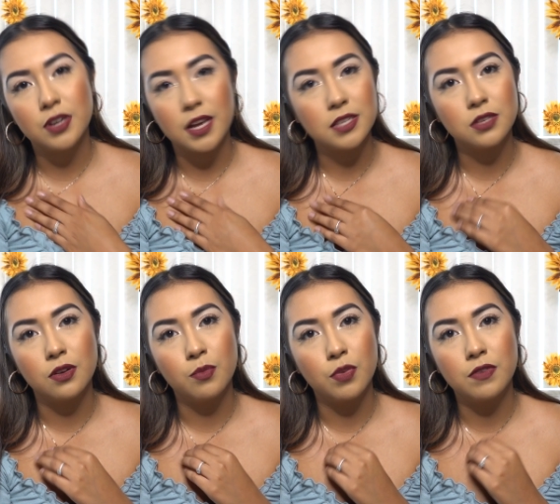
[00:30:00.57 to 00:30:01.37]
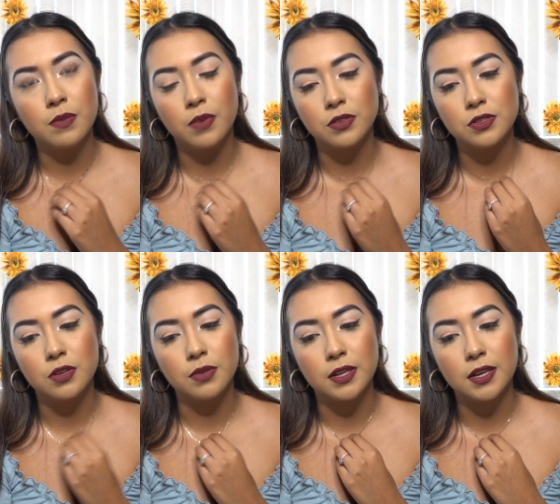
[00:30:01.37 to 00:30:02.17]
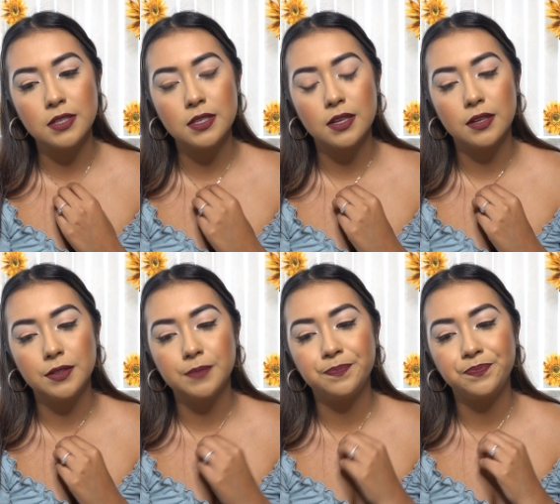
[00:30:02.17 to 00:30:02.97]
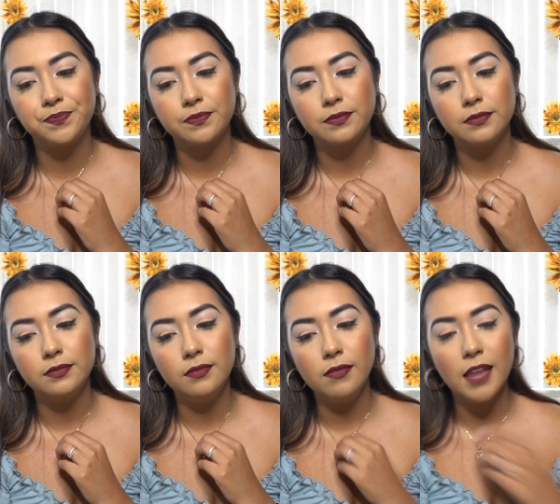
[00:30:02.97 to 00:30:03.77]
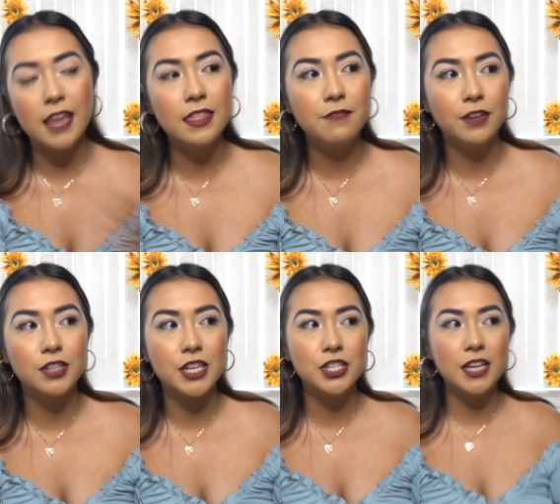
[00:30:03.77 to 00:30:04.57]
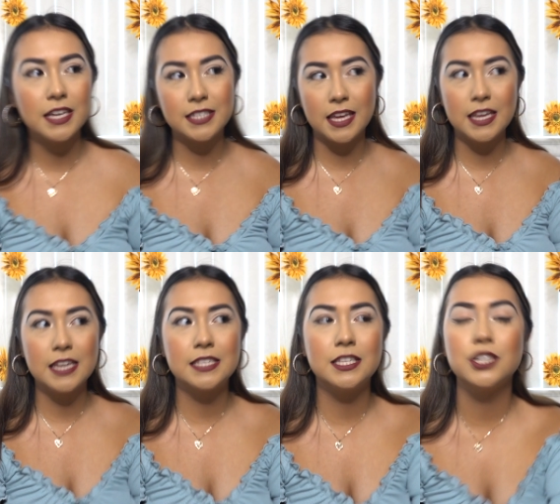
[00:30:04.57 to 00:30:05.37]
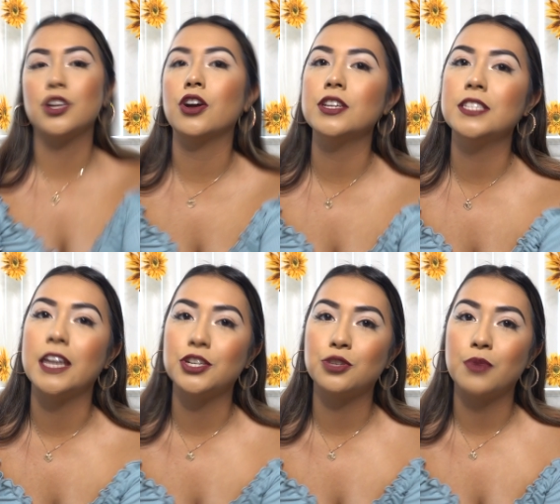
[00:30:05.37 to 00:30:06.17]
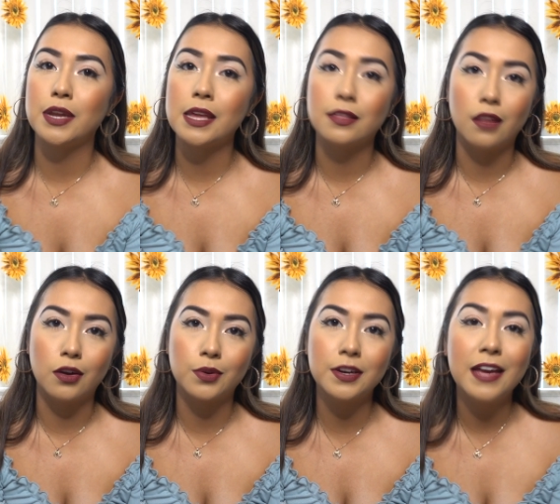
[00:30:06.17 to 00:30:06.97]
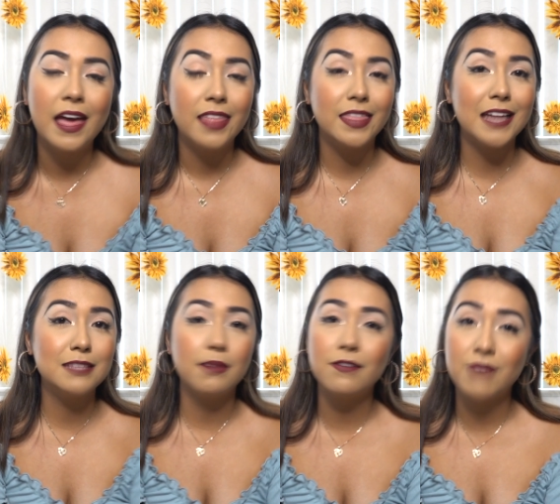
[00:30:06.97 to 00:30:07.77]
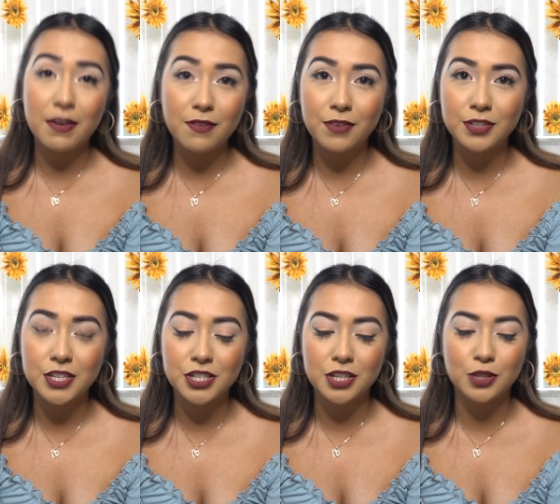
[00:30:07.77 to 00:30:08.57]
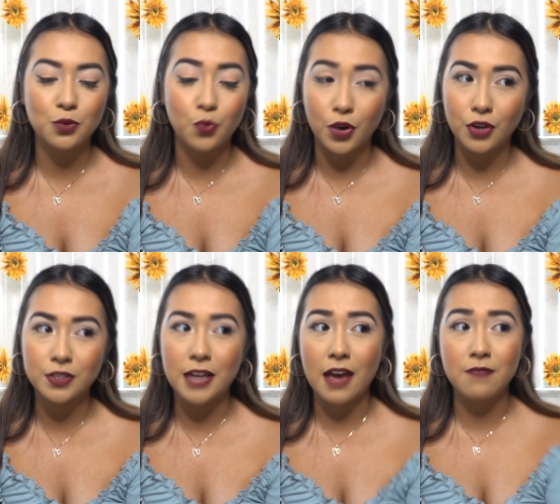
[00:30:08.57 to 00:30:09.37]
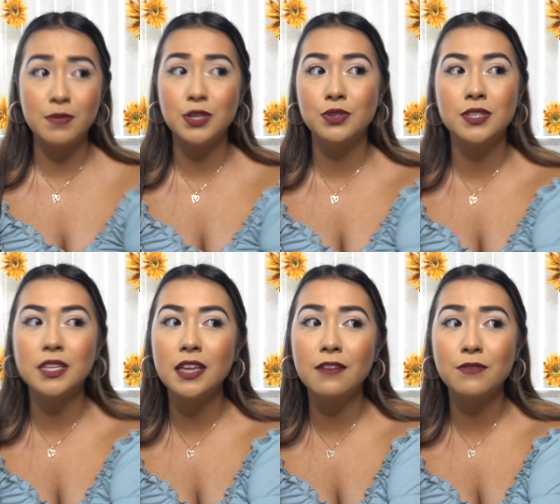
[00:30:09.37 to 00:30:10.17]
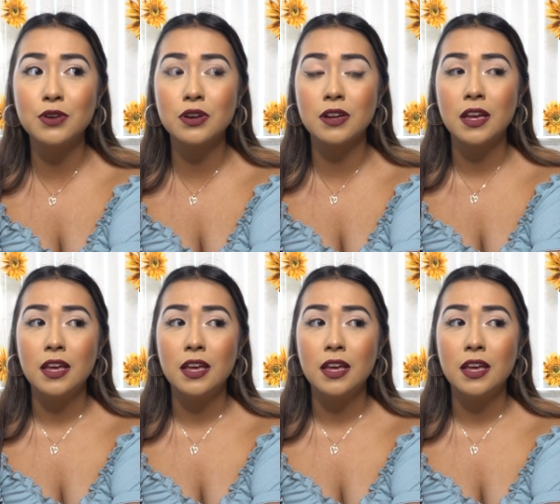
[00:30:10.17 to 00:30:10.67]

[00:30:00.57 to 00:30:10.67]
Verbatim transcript: are nice though. Morphe bronzers are really nice. And then foundation, I said it's the NARS Natural Radiant Longwear. That's my favorite foundation in the world. I've been using it for